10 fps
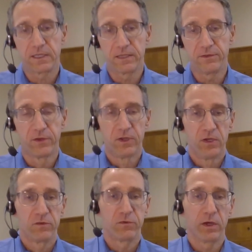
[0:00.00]
And
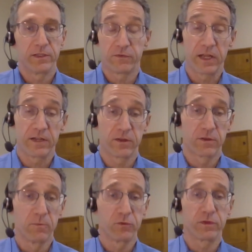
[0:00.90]
so I decided
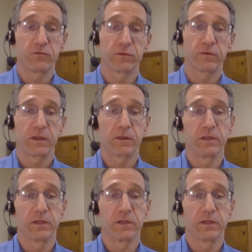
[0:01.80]
that the most interesting